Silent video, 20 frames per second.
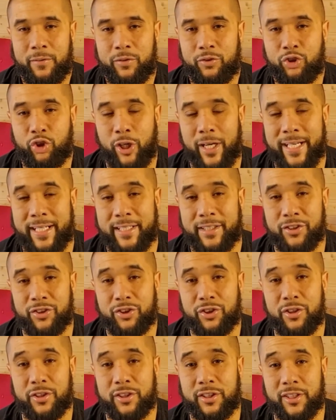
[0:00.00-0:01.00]
Training
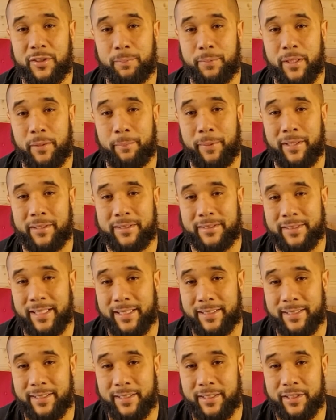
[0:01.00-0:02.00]
shouldn't just be about
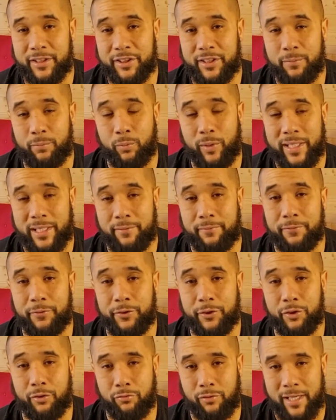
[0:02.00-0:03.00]
standing in the gym waiting for
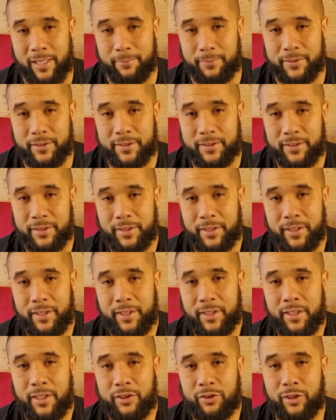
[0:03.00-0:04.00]
your reps.
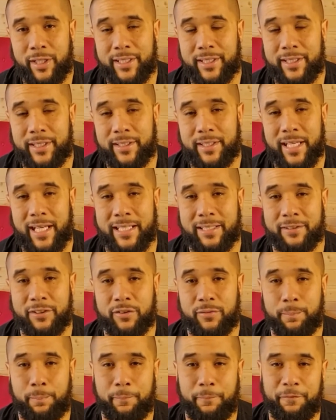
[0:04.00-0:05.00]
Training and
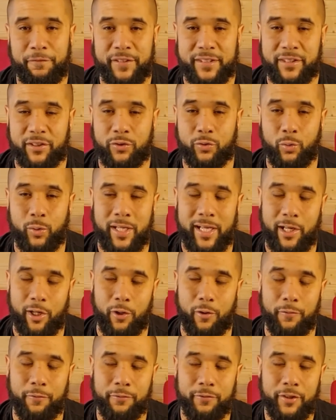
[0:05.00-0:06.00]
physical
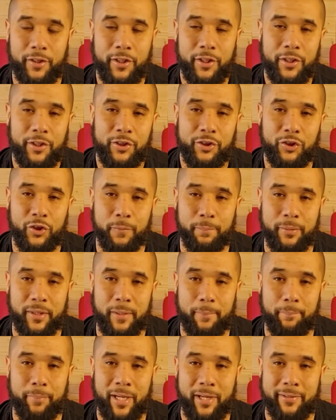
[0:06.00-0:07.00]
health should be
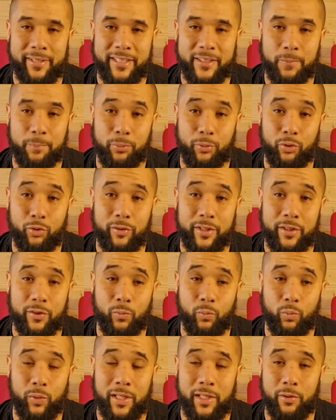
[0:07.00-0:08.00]
about exploring the
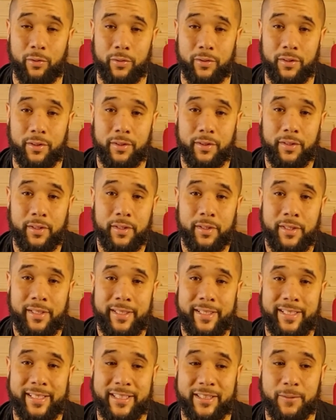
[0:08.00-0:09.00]
world,
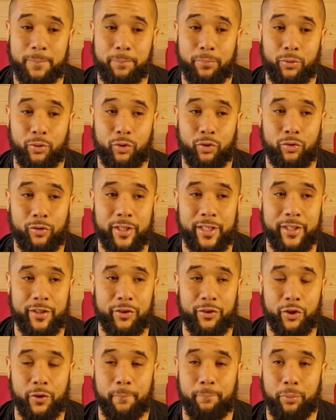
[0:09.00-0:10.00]
exploring
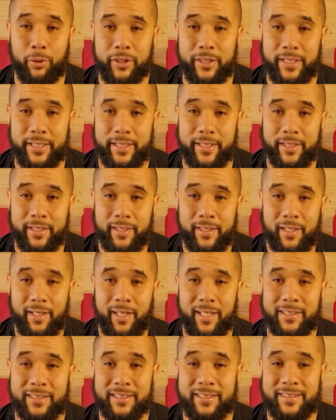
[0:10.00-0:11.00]
your body,
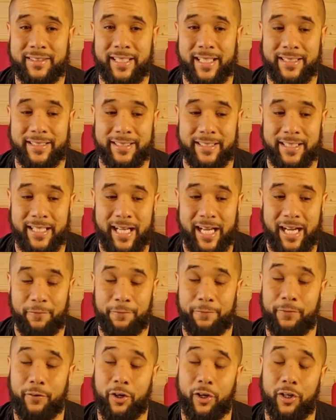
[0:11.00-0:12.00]
understanding
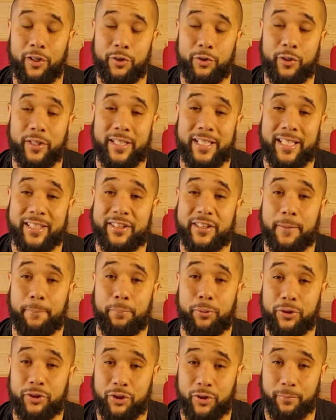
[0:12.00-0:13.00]
far you can actually
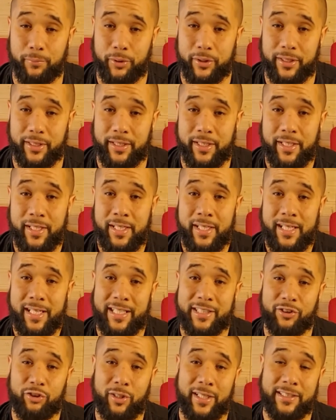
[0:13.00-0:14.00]
push your body
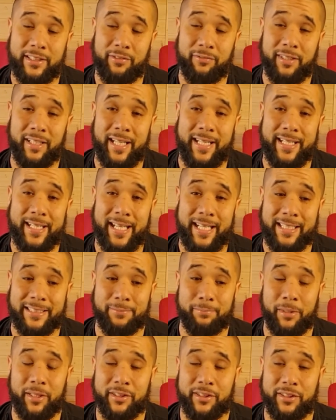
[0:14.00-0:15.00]
and trying to relate it
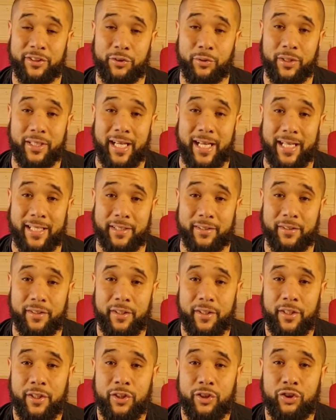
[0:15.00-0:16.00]
as much as you can
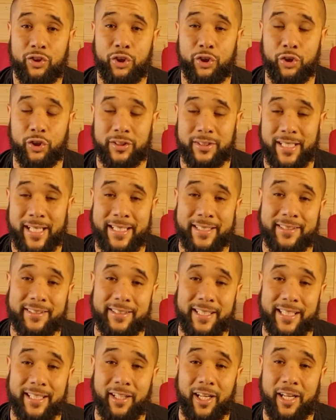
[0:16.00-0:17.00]
to your
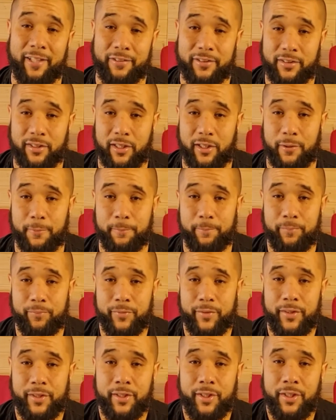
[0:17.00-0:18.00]
day-to-day lifestyle.
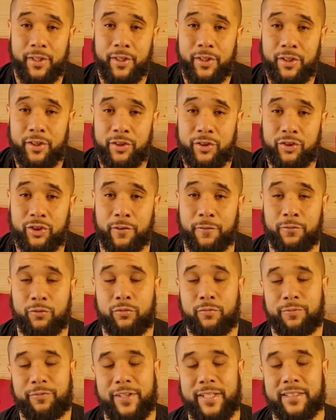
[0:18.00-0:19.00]
So
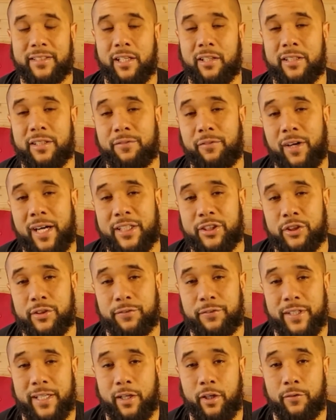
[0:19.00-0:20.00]
things I'd advise you
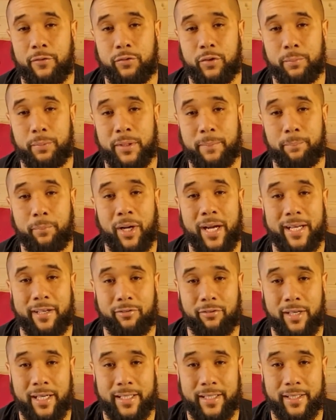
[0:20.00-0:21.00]
for health would be
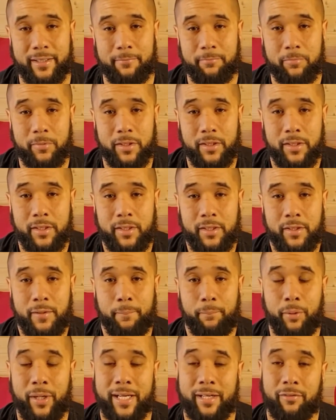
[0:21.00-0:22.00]
bike riding.
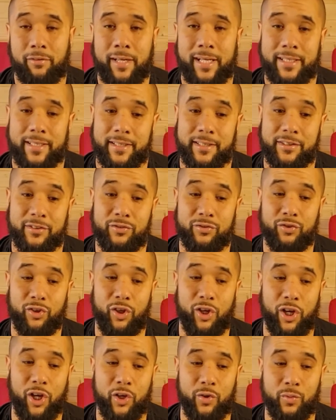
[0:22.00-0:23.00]
Bike riding is
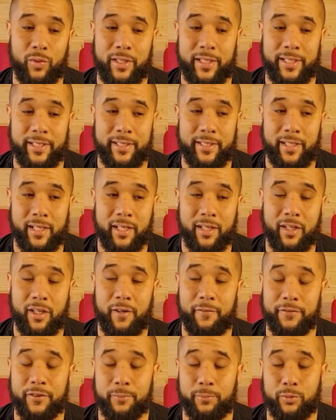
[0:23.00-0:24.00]
not only a
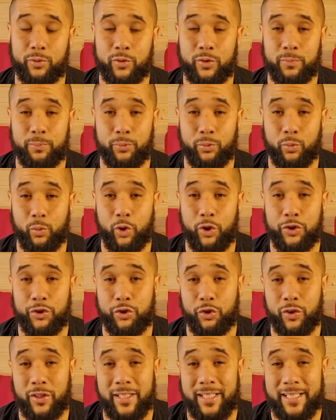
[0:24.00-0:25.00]
comfortable sport on
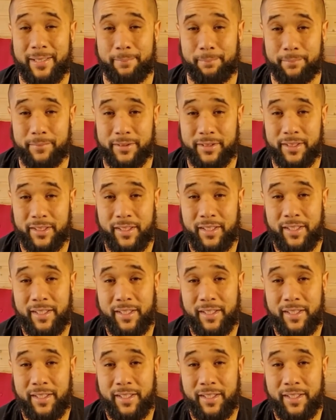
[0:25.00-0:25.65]
your limbs,